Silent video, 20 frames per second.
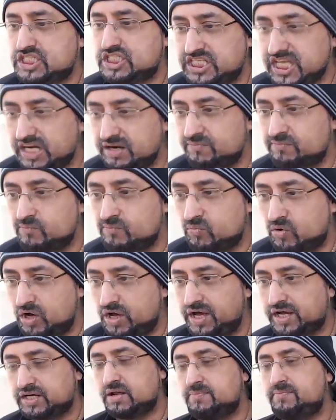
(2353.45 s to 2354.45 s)
didn't
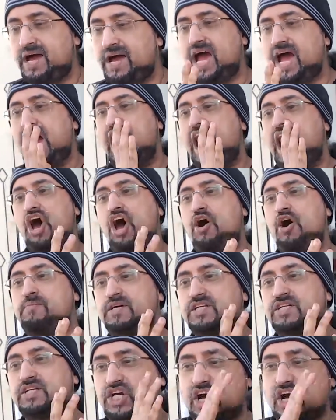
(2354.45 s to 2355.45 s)
work. No matter how
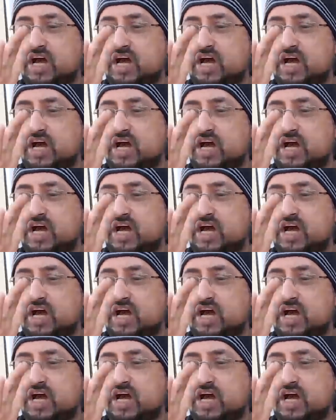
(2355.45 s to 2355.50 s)
much